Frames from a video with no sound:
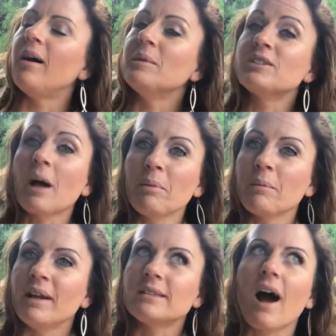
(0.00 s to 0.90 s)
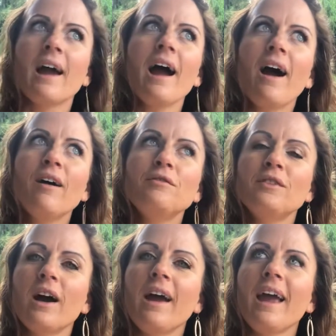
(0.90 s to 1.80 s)
Supplements. I have
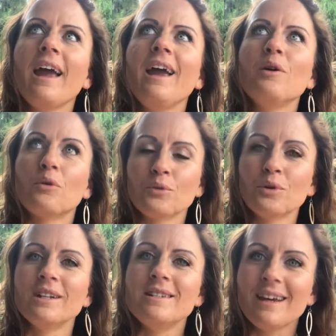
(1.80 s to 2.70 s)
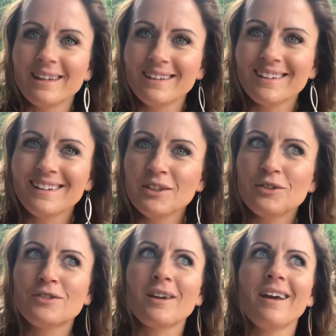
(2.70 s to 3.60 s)
a
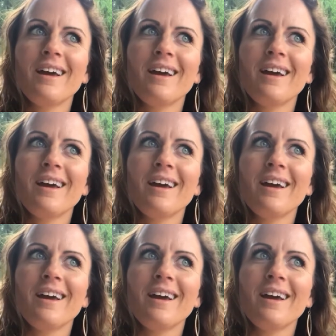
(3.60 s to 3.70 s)
ridiculous